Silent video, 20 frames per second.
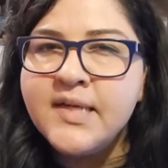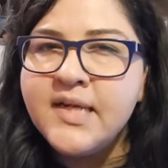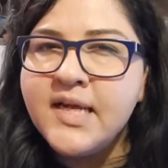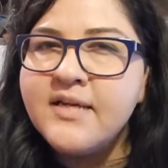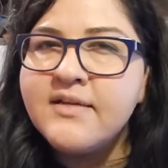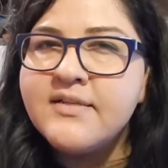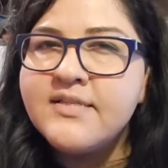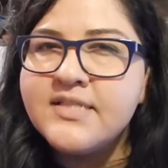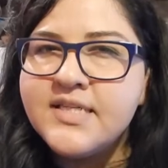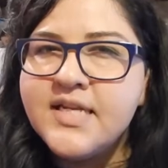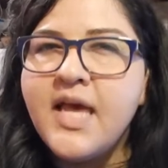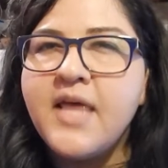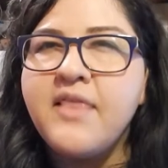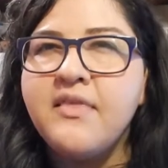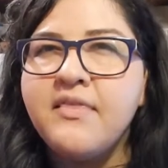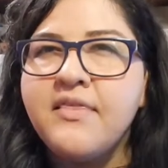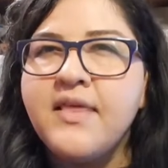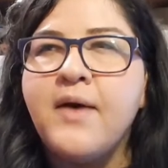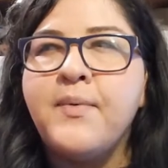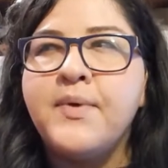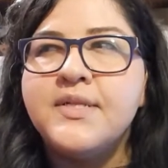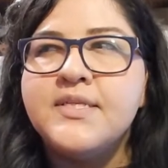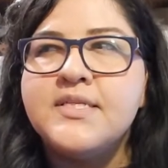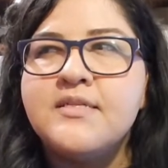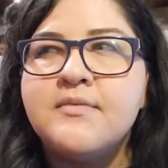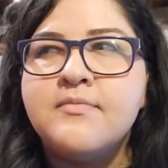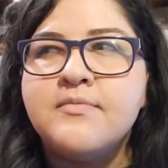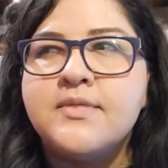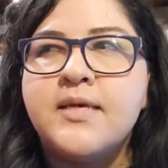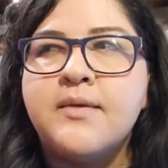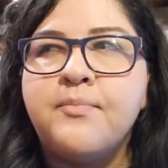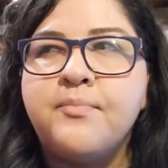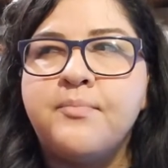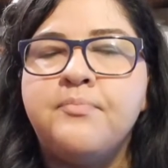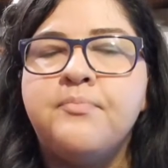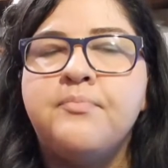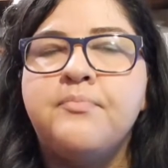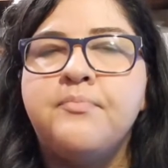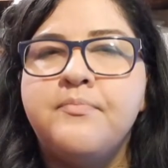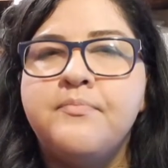next. I think that one seems like
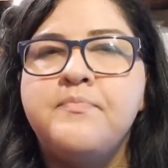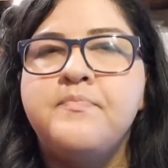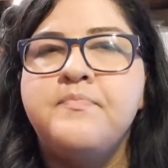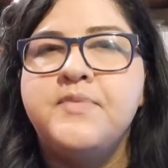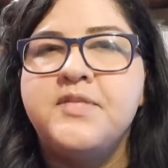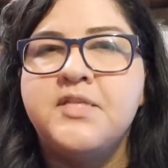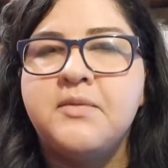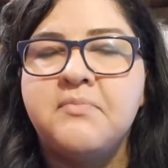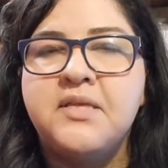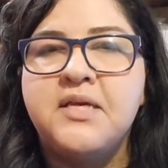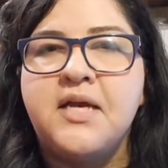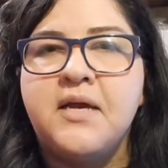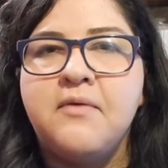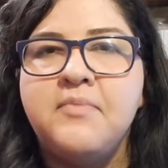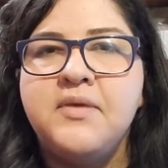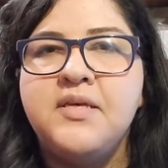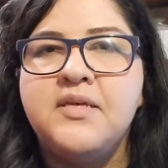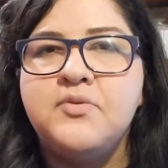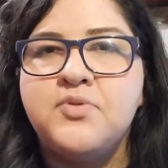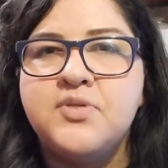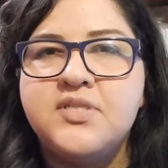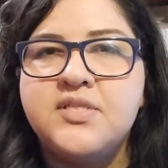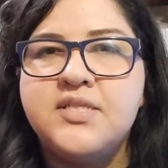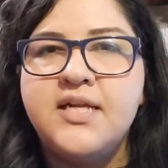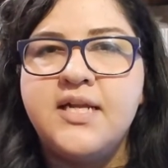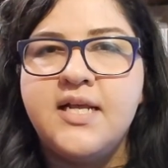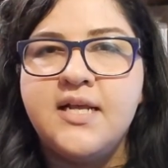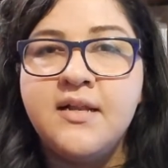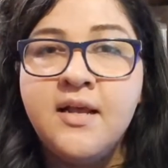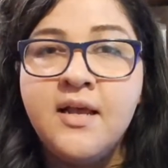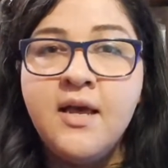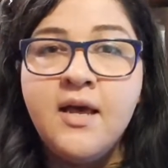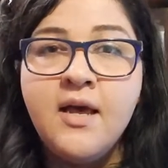something I'd be interested in.